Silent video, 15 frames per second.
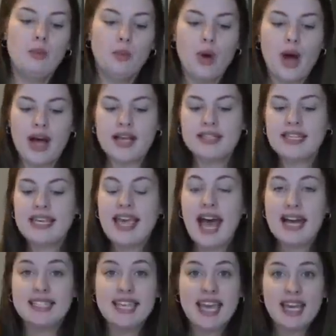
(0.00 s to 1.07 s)
was
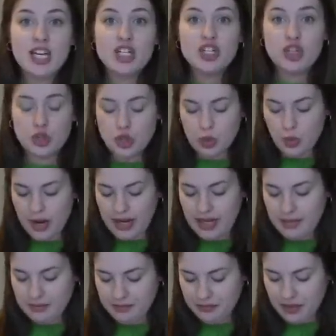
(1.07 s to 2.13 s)
Cascade
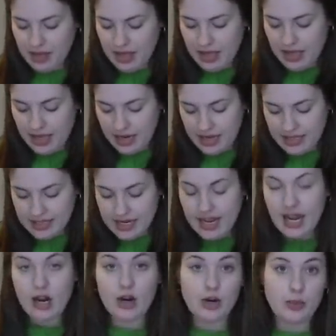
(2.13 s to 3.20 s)
220. It is an
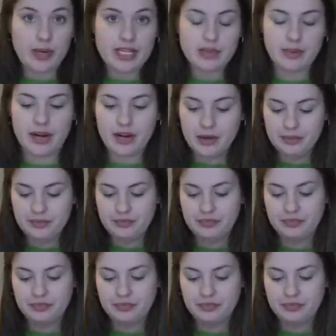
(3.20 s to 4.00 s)
Aran weight sweater.